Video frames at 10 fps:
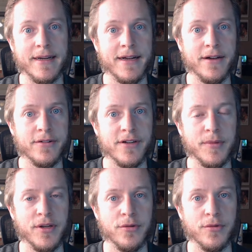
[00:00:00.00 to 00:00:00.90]

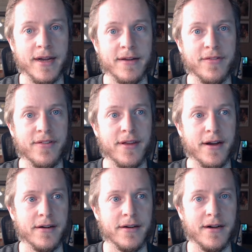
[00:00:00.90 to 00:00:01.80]

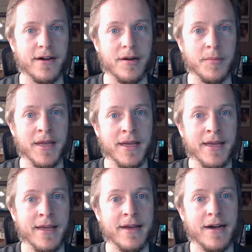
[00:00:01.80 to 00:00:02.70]
kylewgraves.com.
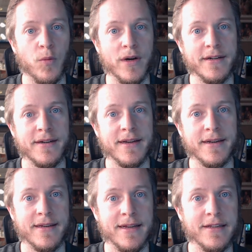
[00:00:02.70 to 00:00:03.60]
I wanted to
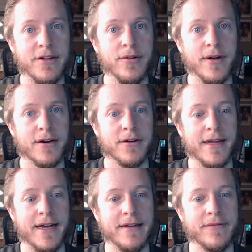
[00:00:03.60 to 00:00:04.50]
continue our
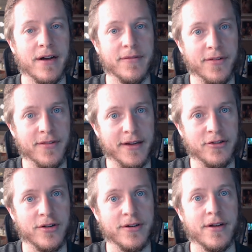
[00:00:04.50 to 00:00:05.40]
live
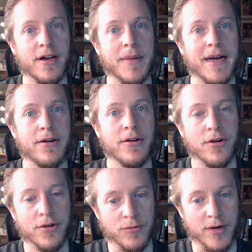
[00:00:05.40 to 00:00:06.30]
conversation about
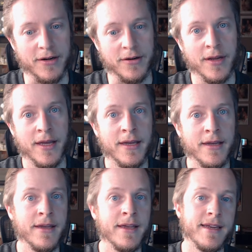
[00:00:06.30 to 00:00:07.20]
hardware
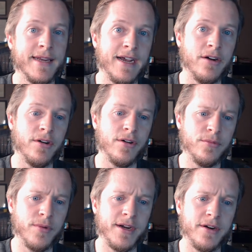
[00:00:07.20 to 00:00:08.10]
and how
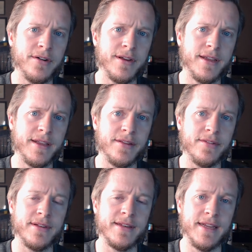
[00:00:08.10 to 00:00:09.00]
hardware
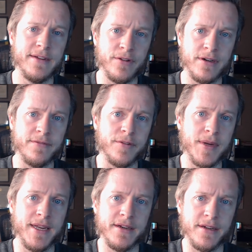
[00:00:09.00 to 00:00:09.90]
is different from
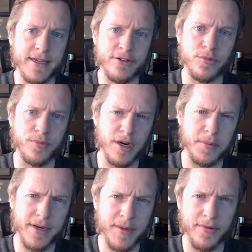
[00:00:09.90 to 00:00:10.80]
an intellectual
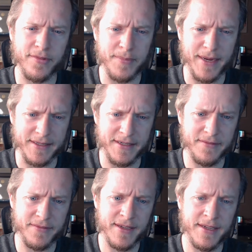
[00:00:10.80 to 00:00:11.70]
property
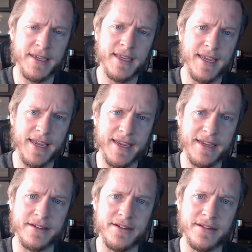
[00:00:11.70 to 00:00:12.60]
perspective,
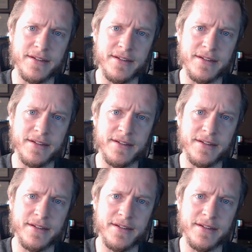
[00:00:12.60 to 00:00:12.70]
and